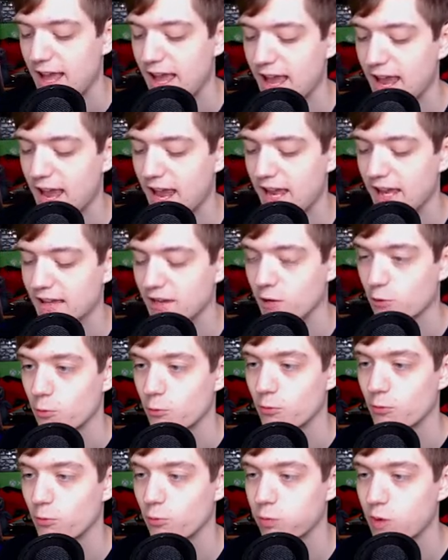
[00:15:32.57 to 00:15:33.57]
a
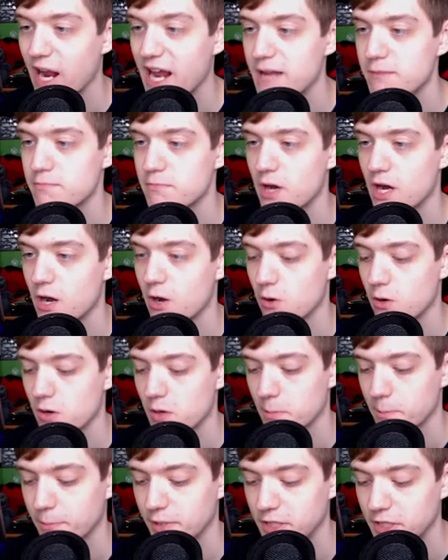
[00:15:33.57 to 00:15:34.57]

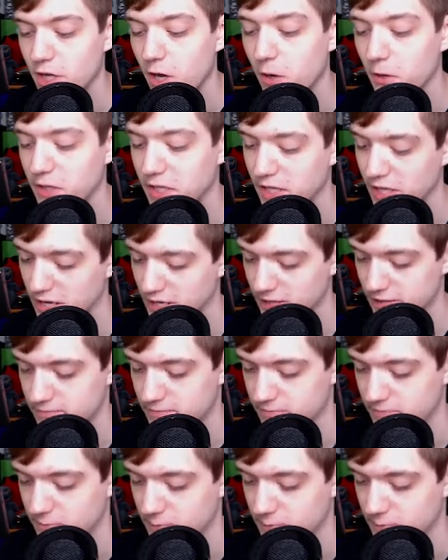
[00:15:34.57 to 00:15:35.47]
Rainbow Peonia,